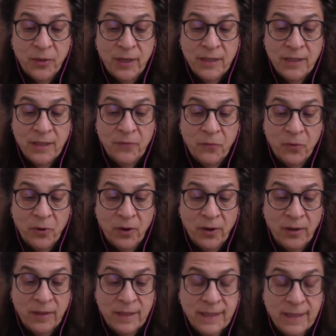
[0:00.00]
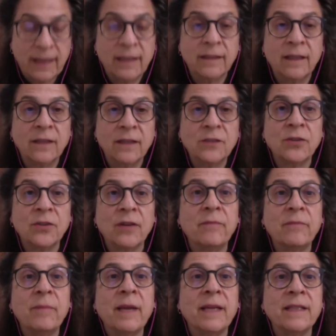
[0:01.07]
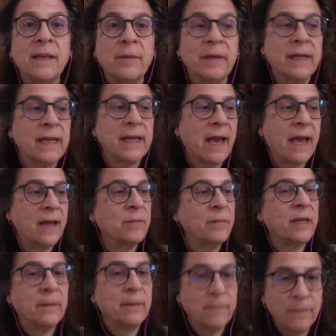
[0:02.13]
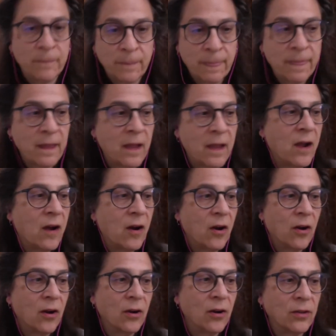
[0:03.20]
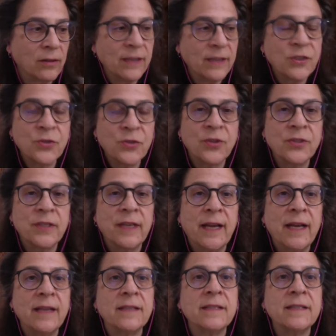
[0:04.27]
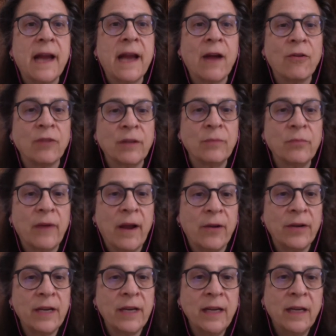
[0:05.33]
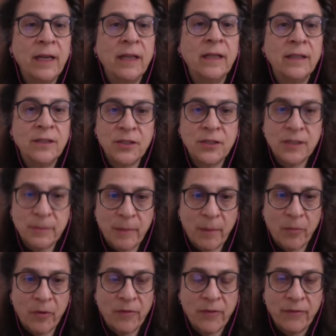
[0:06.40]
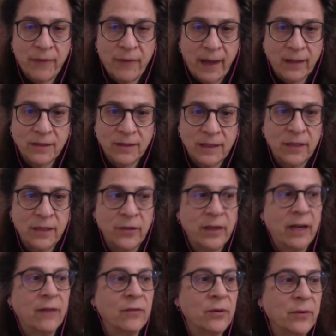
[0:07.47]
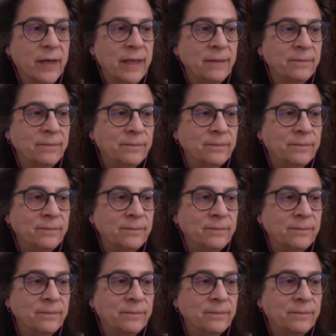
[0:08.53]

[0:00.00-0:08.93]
us for the second lecture of Pandemic Academy. Our lecturer today is Carolyn Prouty. She's a member of the faculty here at Evergreen.